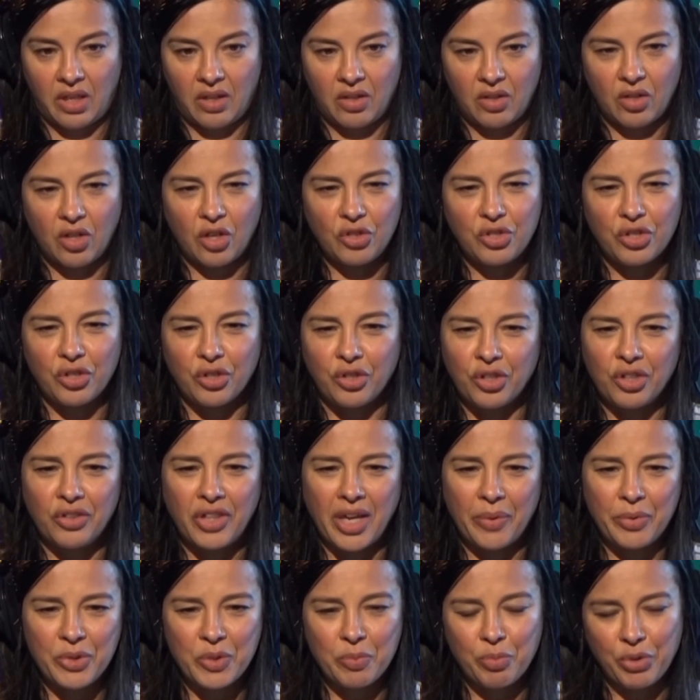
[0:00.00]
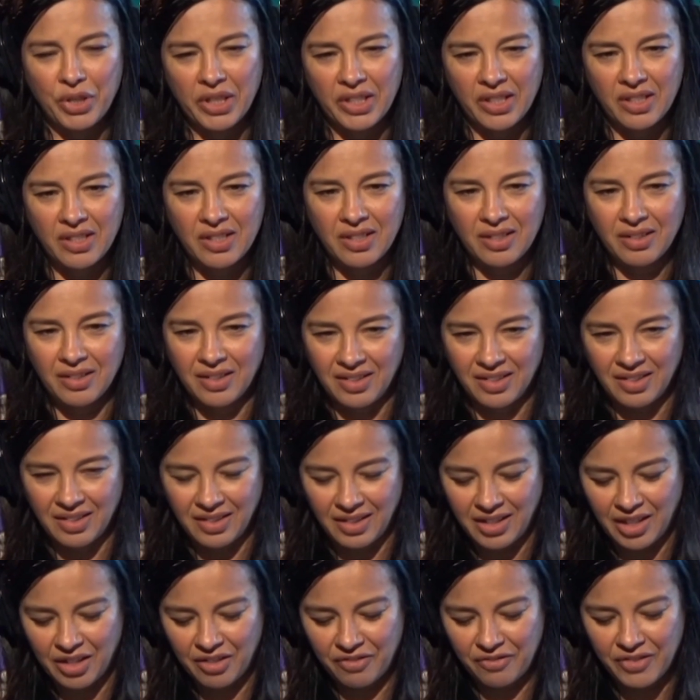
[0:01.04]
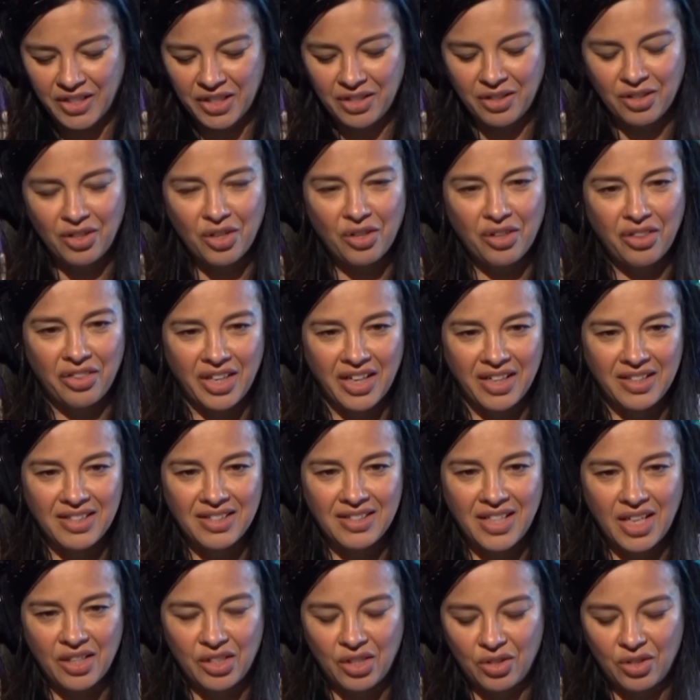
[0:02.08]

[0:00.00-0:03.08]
Okay, God, you're good. That was brilliant. Clarified a lot of things.